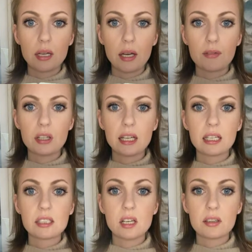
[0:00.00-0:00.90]
I feel like
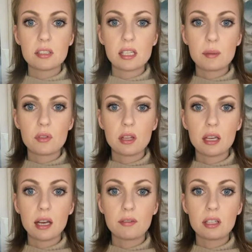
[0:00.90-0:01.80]
it's not the same
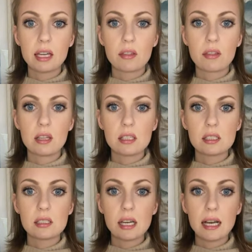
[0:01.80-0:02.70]
thing. I feel like
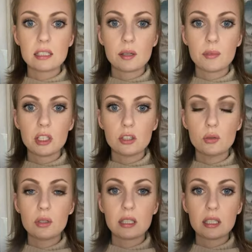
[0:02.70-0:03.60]
this has something to do
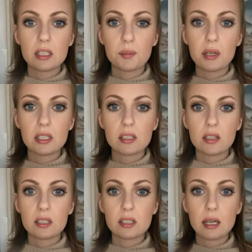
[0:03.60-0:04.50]
with this, but it's
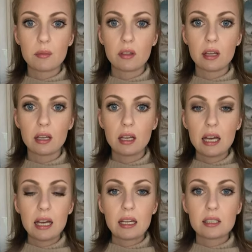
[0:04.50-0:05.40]
not the same thing.
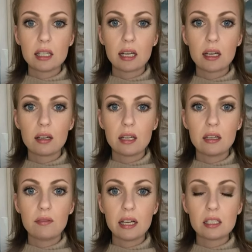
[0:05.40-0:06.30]
It's like an
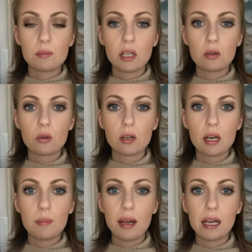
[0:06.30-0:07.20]
investment or
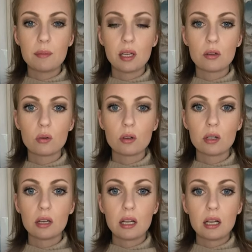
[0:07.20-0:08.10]
a payment
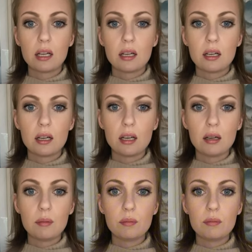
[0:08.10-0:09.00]
or
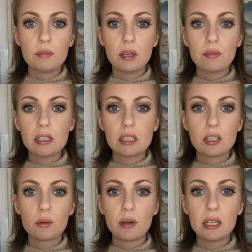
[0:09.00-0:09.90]
um, investing
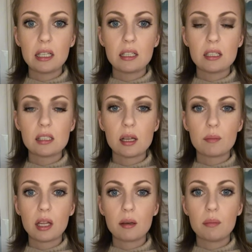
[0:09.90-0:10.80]
your money into
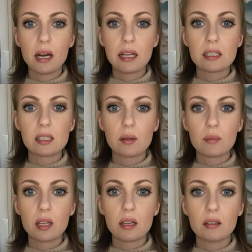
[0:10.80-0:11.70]
something, buying
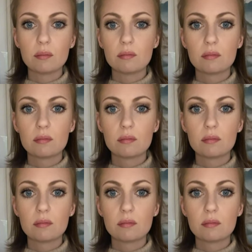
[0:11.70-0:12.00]
something,